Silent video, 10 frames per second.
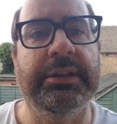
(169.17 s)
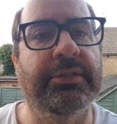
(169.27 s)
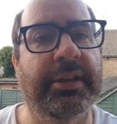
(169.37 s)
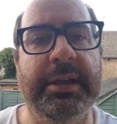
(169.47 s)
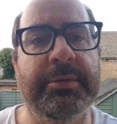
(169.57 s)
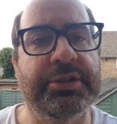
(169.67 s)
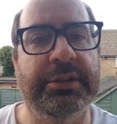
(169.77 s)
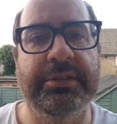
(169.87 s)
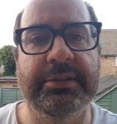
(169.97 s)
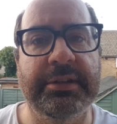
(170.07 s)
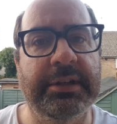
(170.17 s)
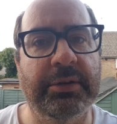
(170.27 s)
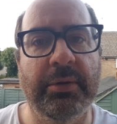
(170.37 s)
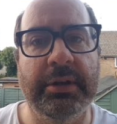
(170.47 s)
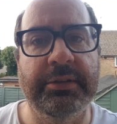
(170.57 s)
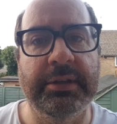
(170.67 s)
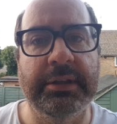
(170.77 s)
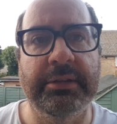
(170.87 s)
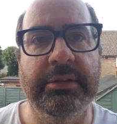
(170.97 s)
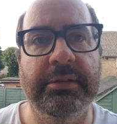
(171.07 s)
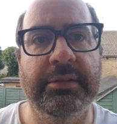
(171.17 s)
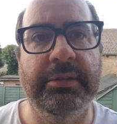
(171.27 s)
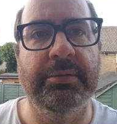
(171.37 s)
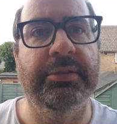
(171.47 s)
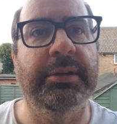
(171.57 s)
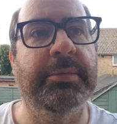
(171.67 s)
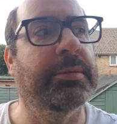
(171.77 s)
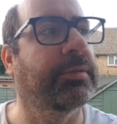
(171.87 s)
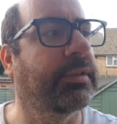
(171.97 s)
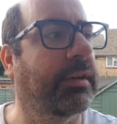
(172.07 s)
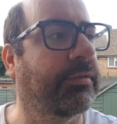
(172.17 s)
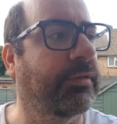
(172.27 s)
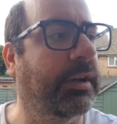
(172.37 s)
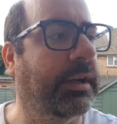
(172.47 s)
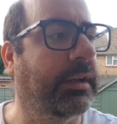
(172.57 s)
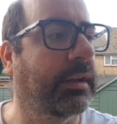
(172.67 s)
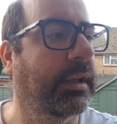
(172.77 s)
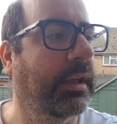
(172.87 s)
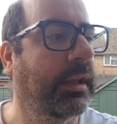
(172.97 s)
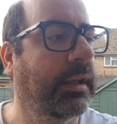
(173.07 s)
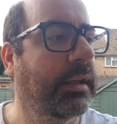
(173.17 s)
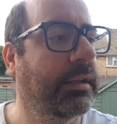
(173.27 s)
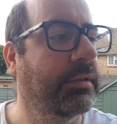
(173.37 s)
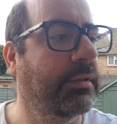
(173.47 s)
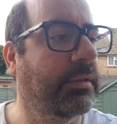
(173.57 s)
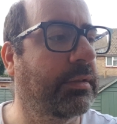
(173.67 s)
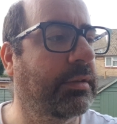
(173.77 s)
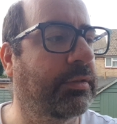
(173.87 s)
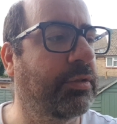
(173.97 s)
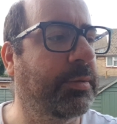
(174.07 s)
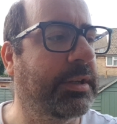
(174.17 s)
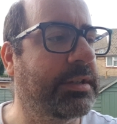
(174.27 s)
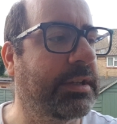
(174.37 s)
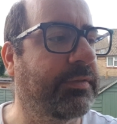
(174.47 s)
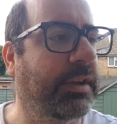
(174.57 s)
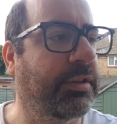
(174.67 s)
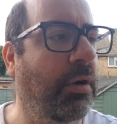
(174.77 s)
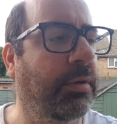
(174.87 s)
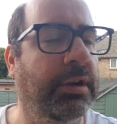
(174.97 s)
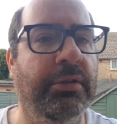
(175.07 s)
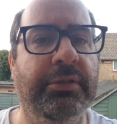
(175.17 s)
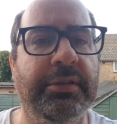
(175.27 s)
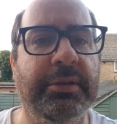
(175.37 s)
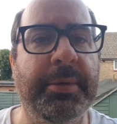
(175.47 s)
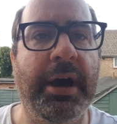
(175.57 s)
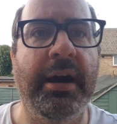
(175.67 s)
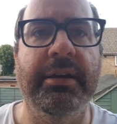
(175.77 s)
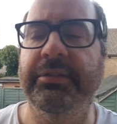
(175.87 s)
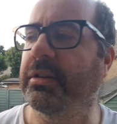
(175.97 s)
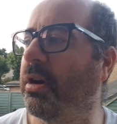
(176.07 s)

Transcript: the same injustice and inequalities, still seeing people suffering, and the stupidity of us holding on to the past and